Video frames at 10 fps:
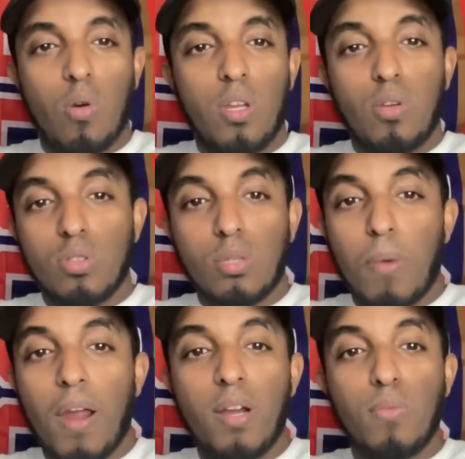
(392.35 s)
or he goes to
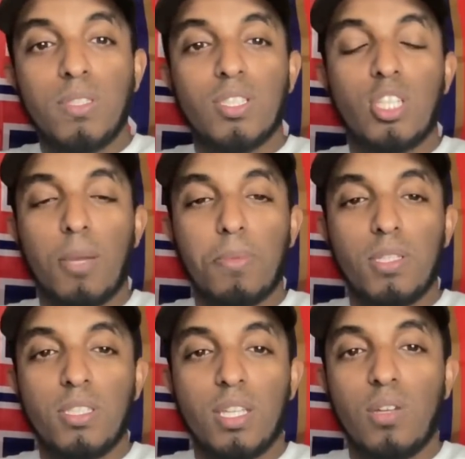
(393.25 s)
Bayern and wins the
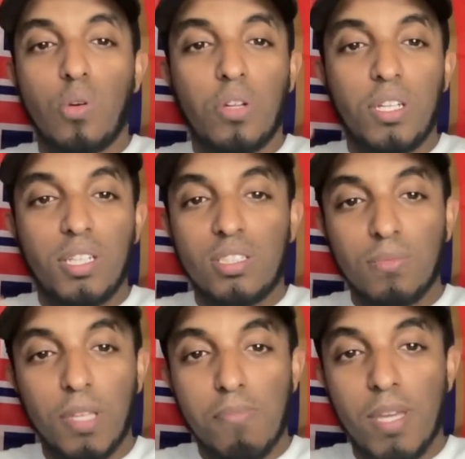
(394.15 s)
Champions League, or he does
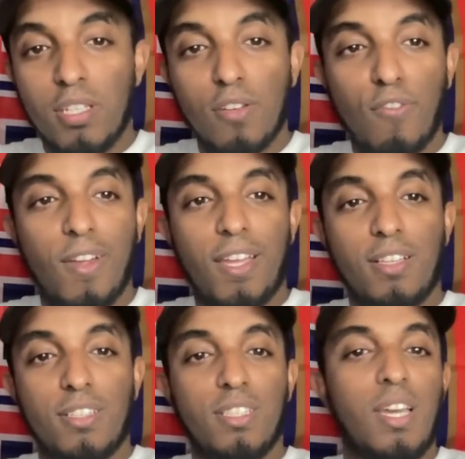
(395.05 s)
something major for
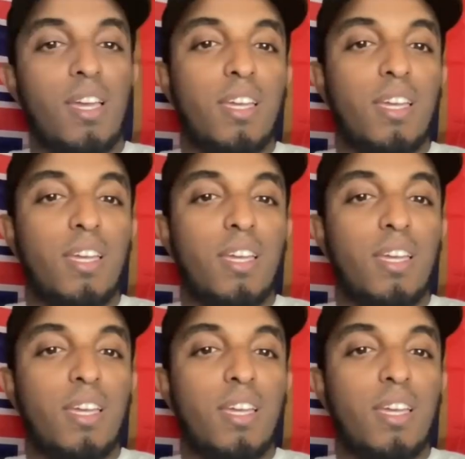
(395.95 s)
England,